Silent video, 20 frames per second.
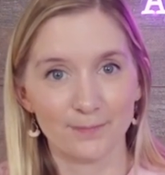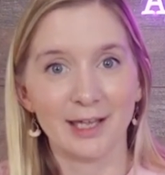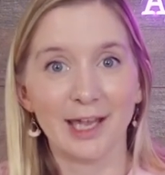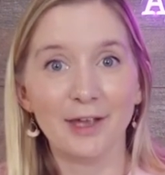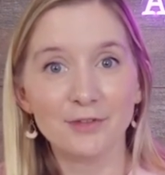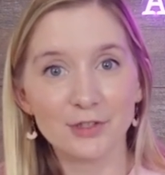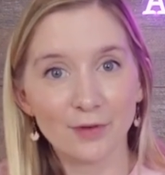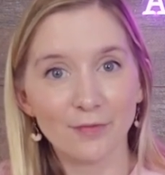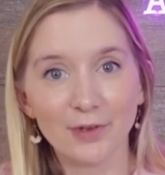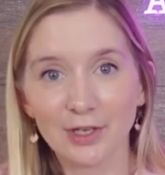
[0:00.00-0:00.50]

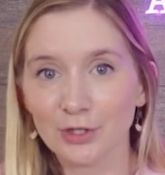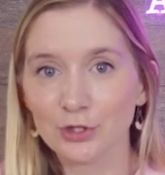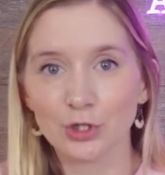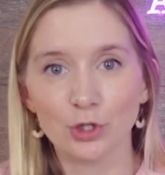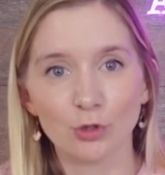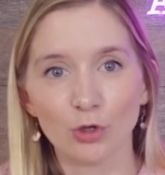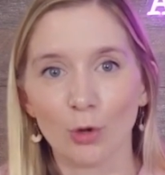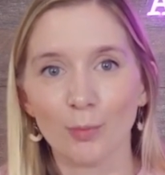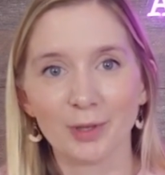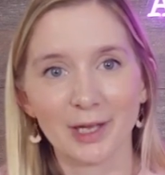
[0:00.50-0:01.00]
If something is
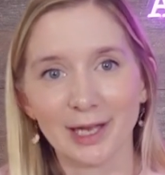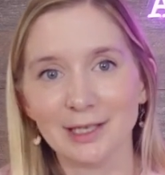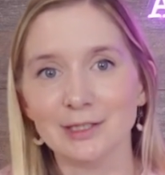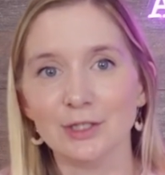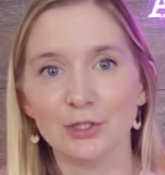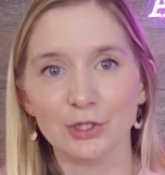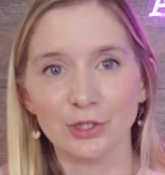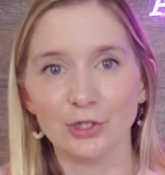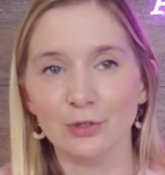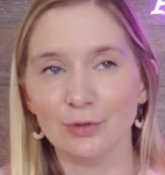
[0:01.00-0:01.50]
too
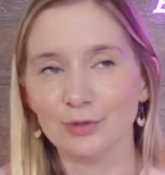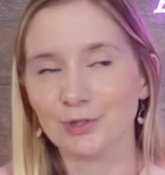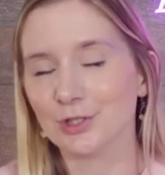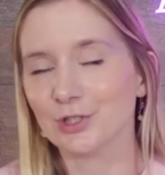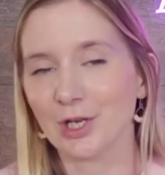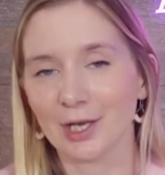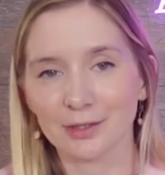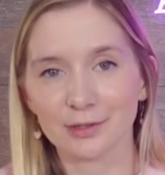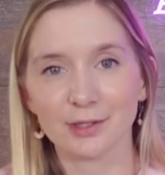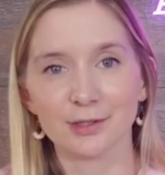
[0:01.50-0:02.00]
complicated to use, the
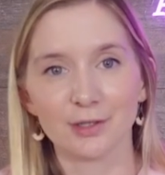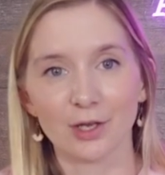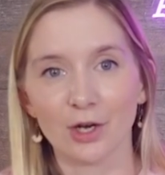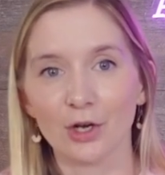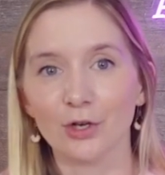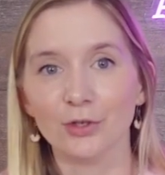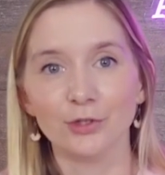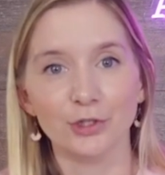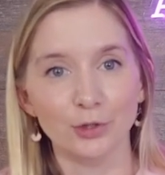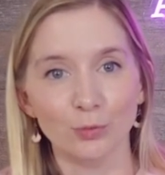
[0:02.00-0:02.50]
chances
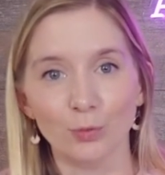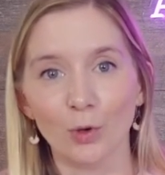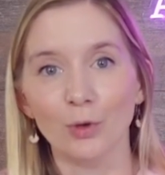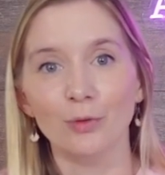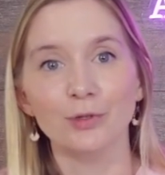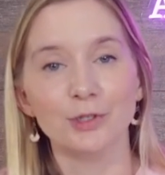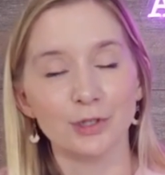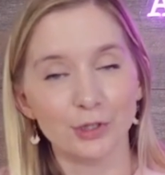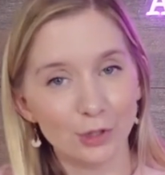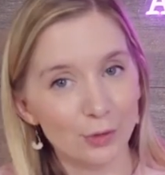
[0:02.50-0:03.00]
are you
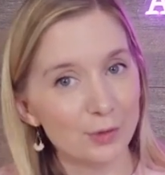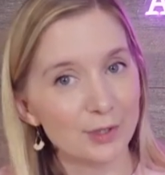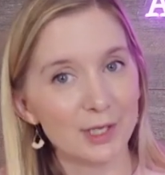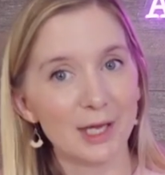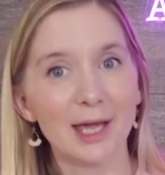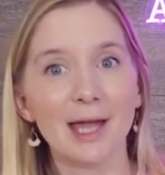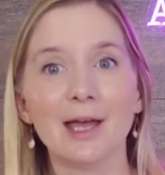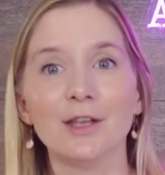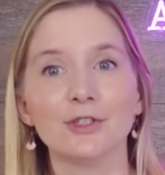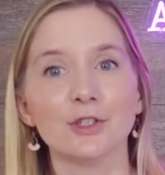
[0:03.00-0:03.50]
won't use
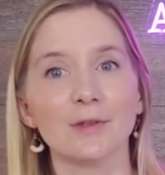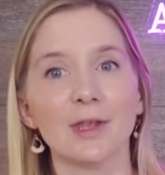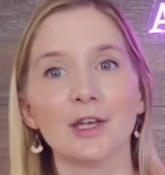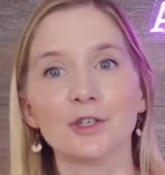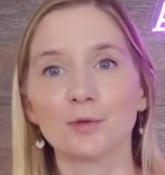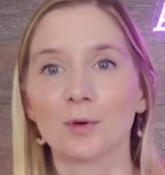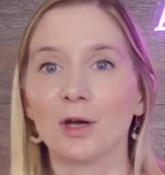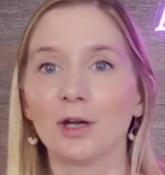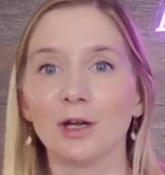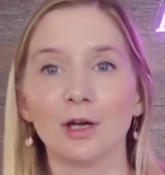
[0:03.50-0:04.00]
it. And so
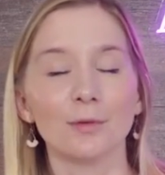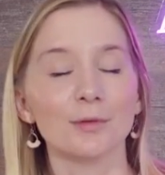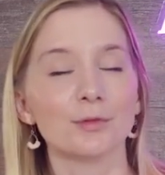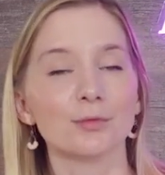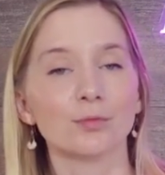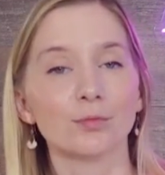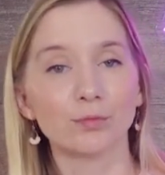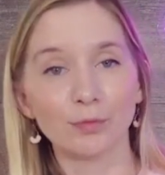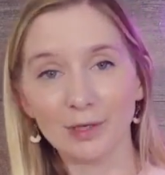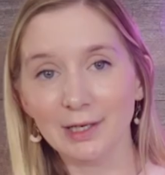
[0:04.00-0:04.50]
that's why I was
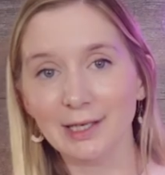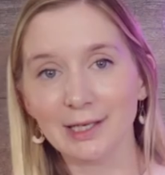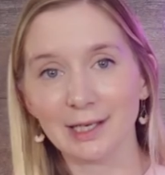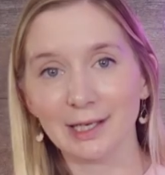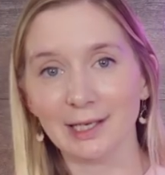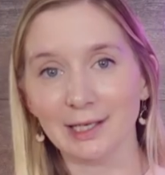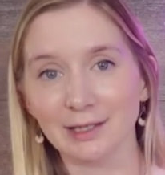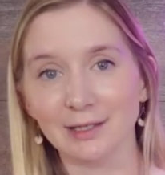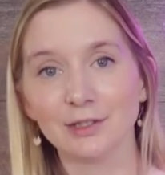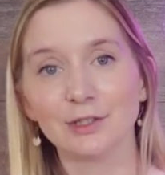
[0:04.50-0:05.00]
really
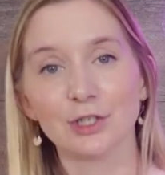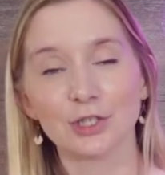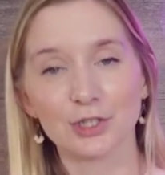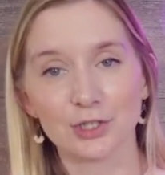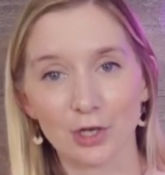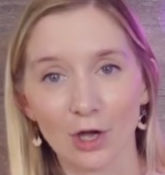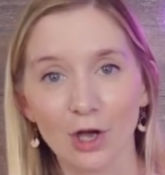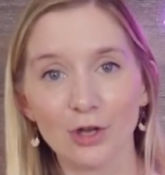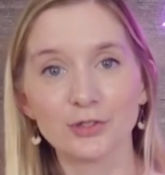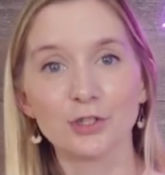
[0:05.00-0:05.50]
keen to
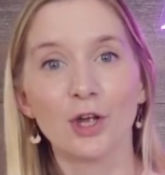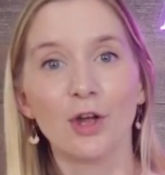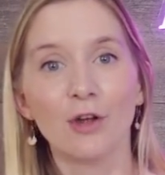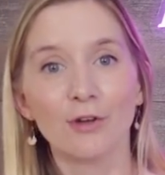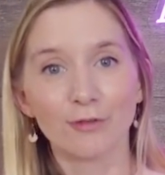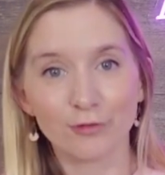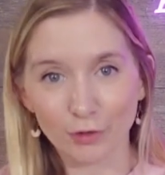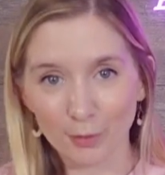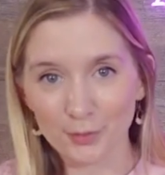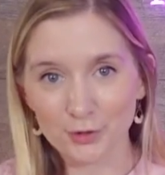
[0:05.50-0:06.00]
start
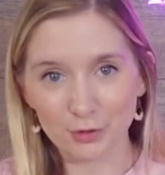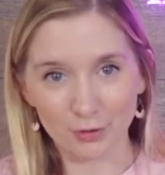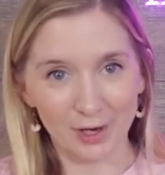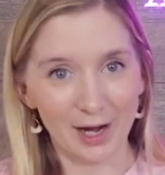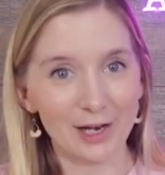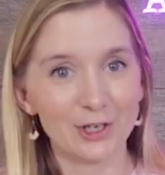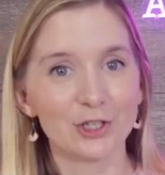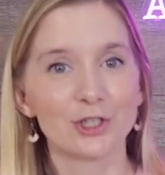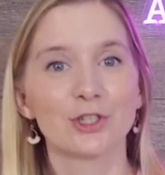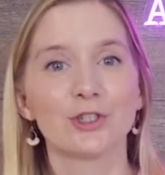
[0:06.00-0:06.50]
from
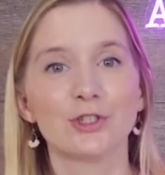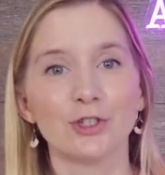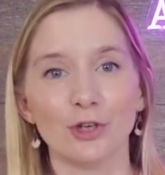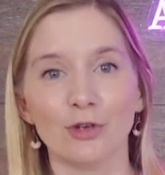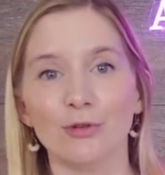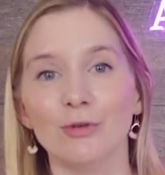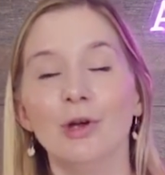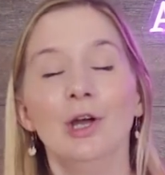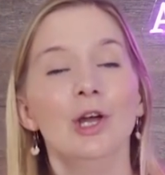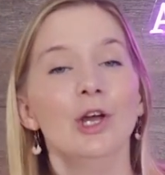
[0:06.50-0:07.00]
scratch.
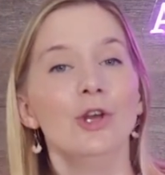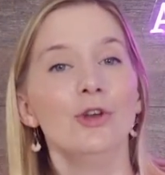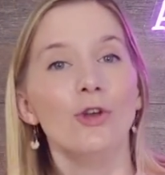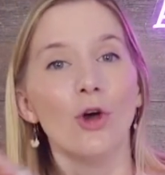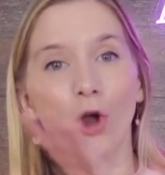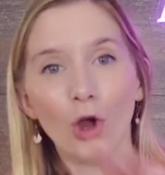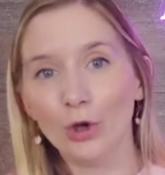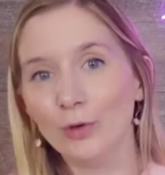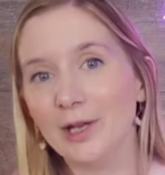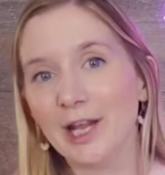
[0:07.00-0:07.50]
So
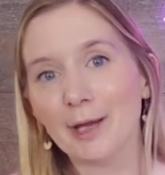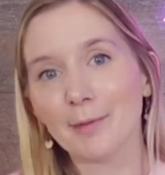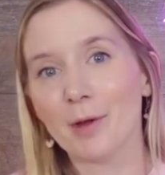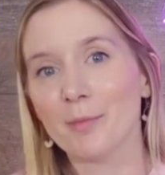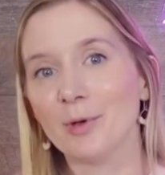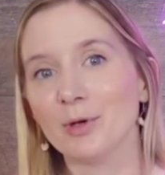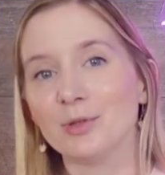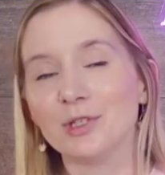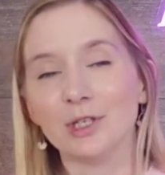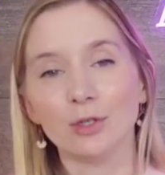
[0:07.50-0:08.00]
not only am I
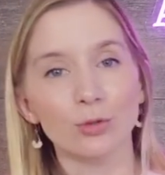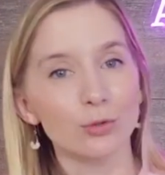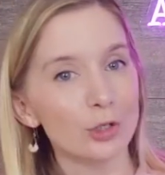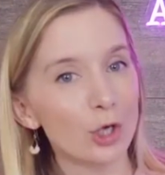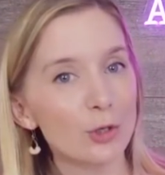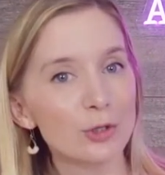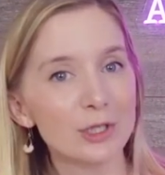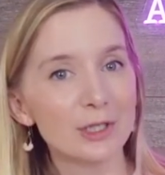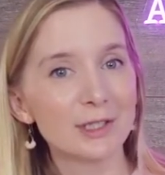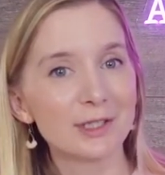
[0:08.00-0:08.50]
building your
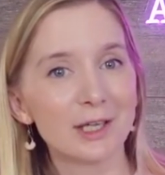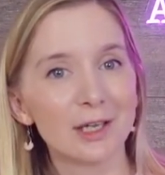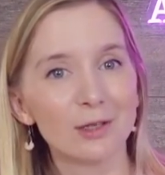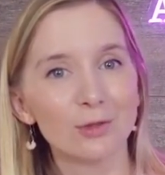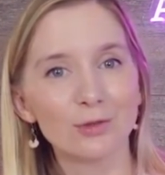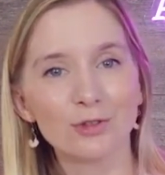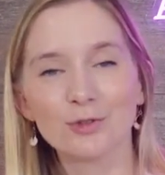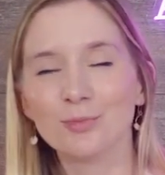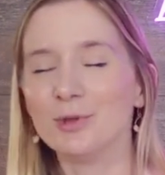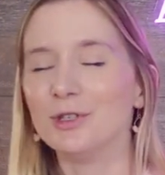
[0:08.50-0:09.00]
Notion
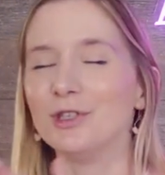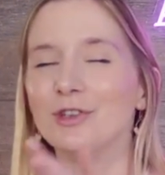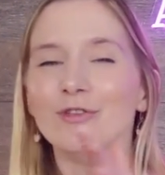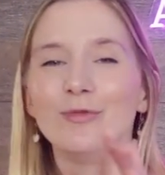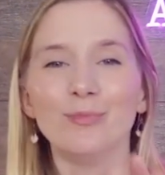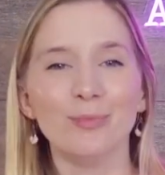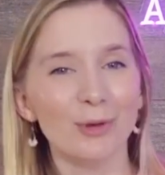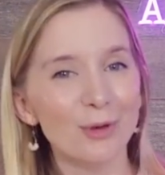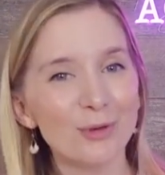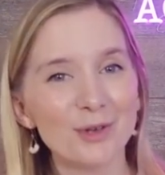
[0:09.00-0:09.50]
skills, but
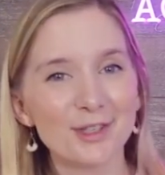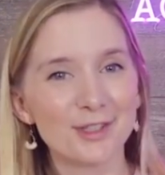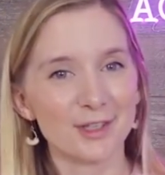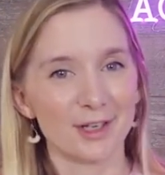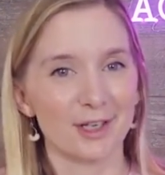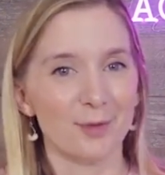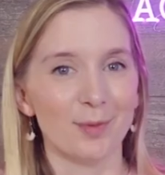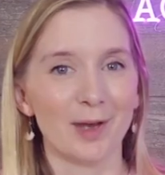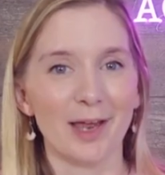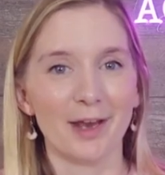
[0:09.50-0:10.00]
you've built a
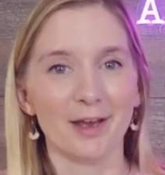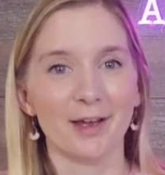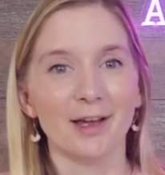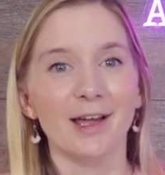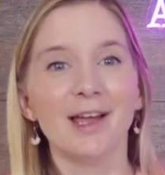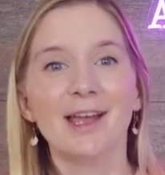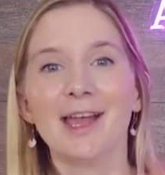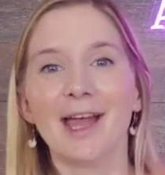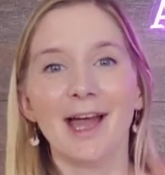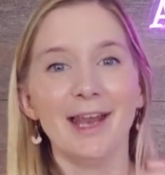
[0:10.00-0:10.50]
study planner
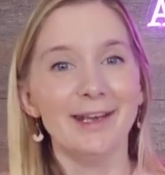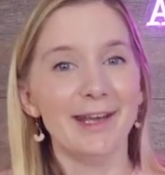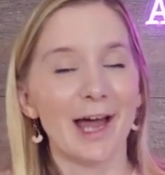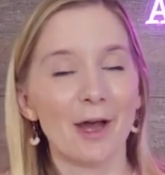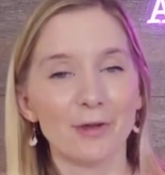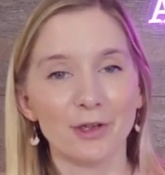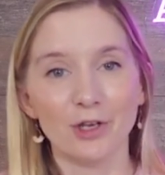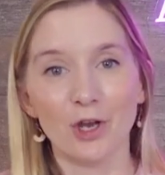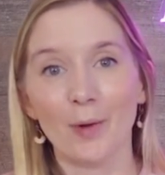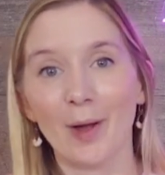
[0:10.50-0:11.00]
and
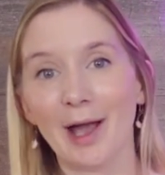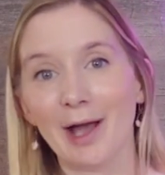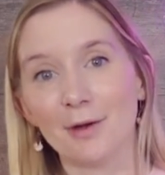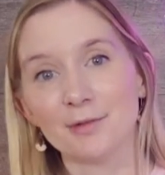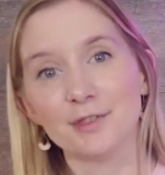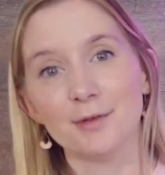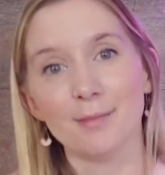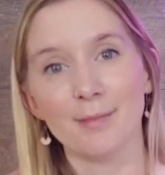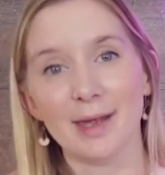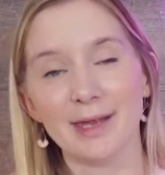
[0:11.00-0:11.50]
now you know how
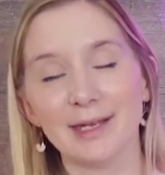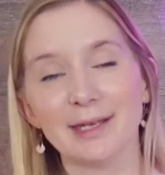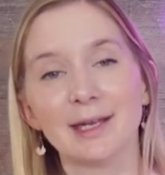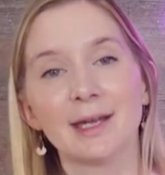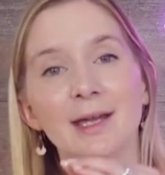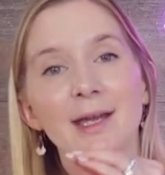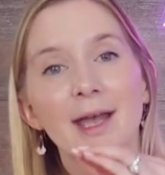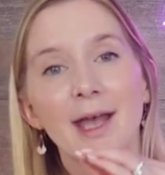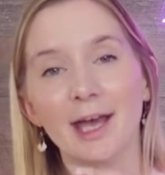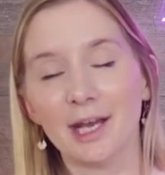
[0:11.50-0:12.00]
to make
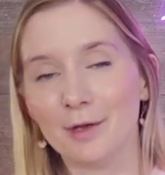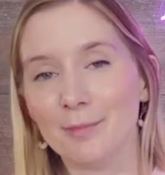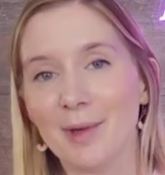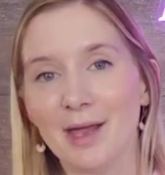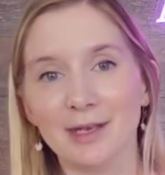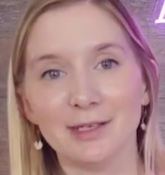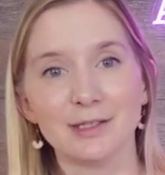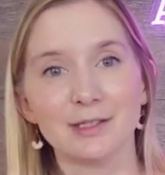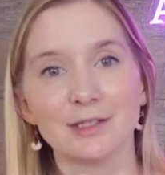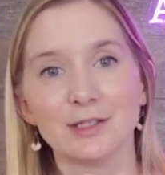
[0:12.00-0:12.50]
and
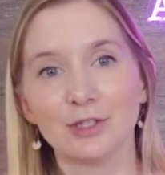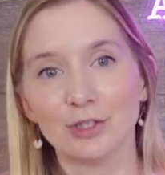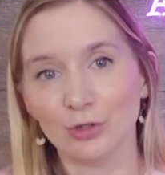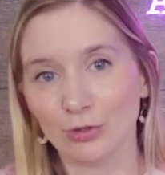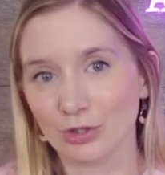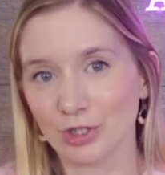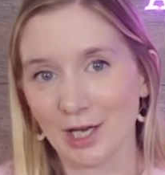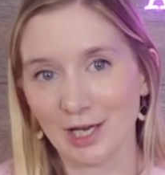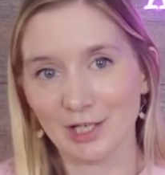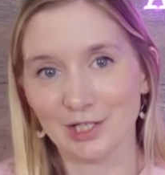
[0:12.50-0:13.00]
amend
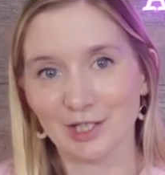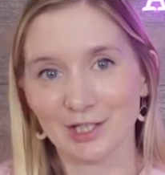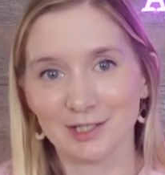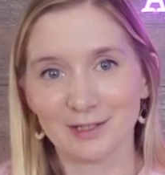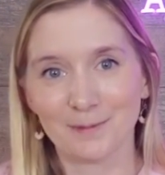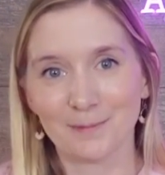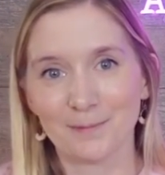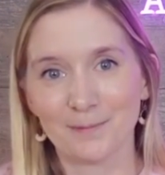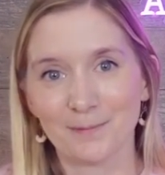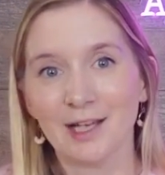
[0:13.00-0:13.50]
your
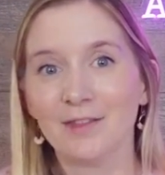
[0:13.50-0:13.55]
changes.